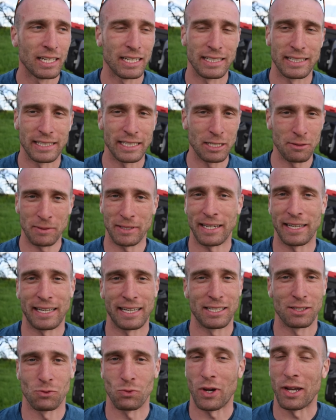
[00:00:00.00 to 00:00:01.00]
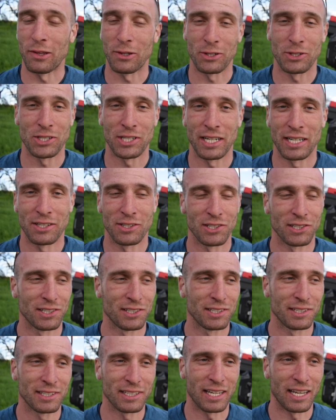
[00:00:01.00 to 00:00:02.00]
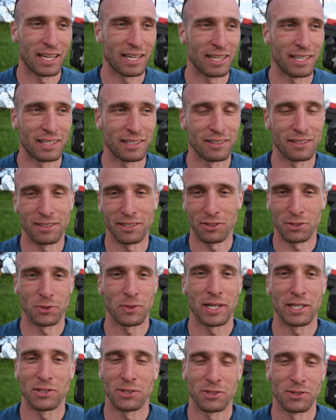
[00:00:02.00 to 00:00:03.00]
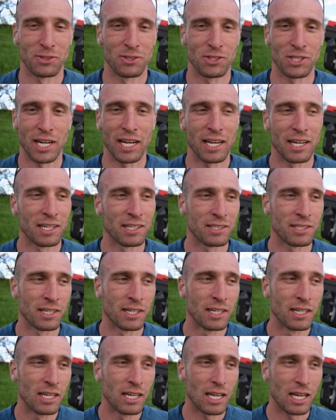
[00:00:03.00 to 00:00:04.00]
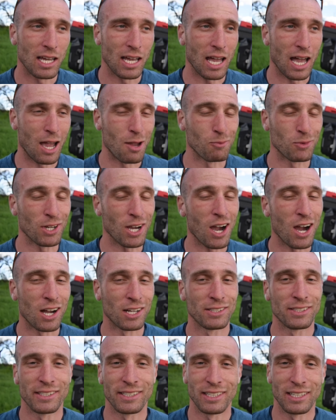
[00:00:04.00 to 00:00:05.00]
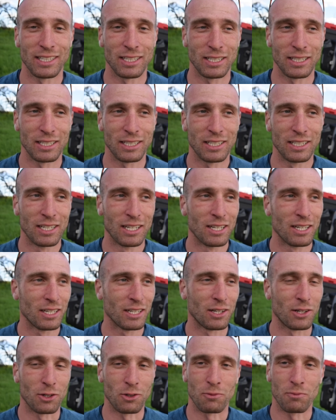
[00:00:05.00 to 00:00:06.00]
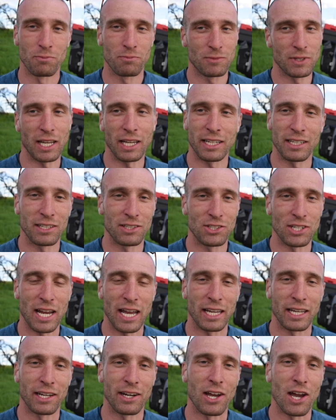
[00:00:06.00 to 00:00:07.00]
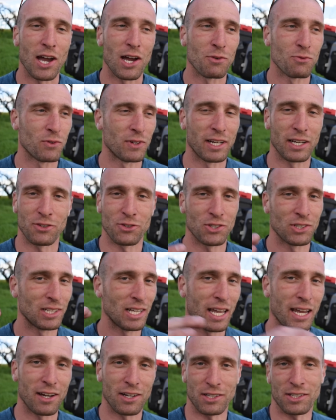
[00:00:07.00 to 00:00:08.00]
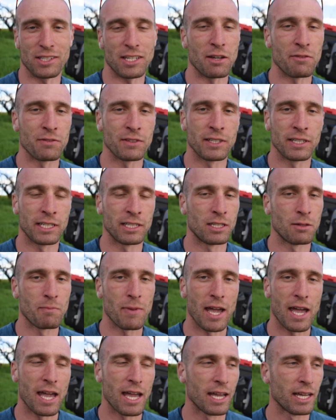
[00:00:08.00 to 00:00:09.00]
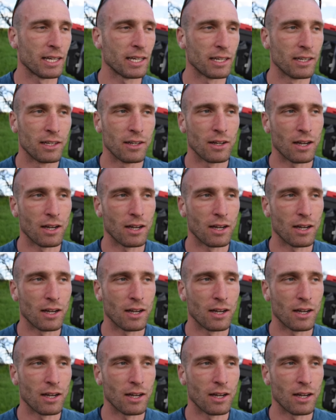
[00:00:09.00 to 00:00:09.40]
It seems that as weather changes and situations change, I'm constantly, you know, taking a jacket off, an extra layer, stuffing it in the bag,